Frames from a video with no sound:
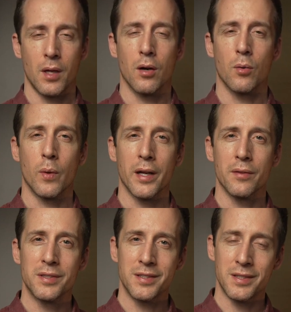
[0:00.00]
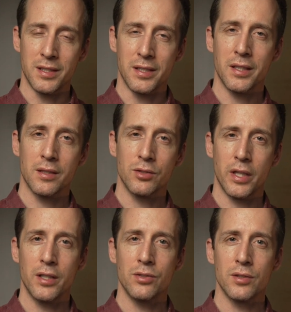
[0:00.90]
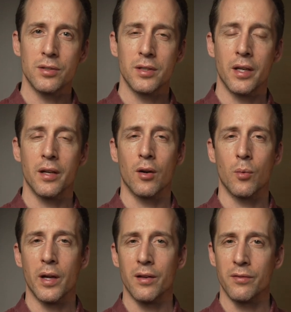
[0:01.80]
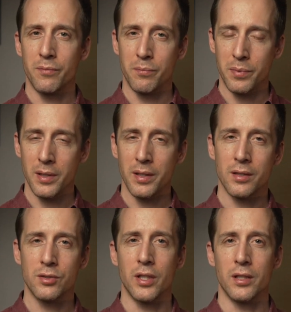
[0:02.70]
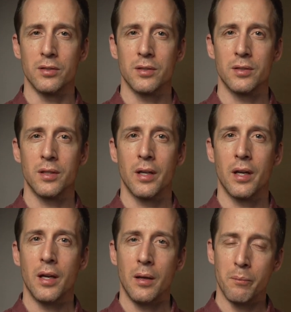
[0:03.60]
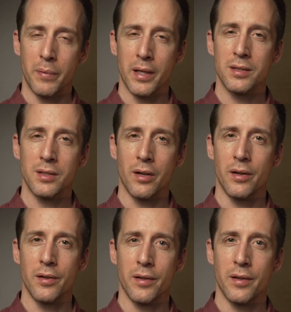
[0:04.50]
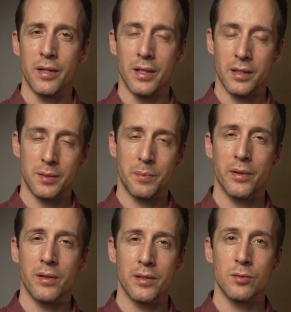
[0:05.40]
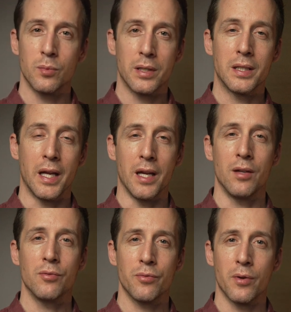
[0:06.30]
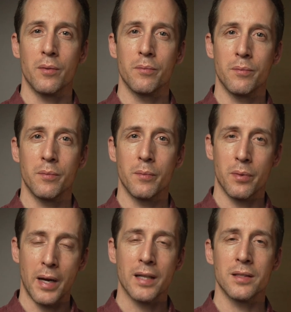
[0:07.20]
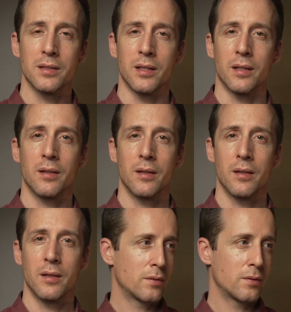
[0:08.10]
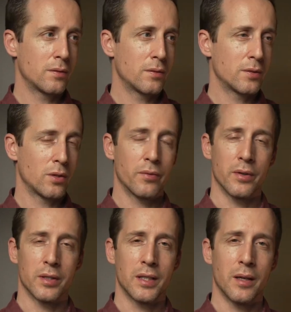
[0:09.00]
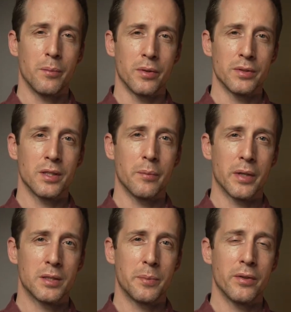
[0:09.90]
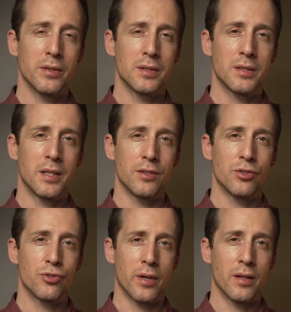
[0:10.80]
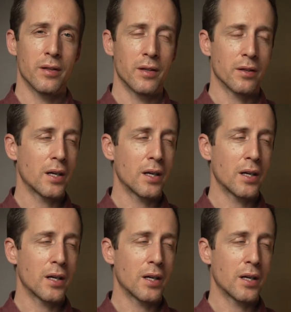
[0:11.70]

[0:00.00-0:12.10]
Our way of seeing changes and our way of being changes based on the experience we gain from practicing. So, for example, some experiences that strengthen our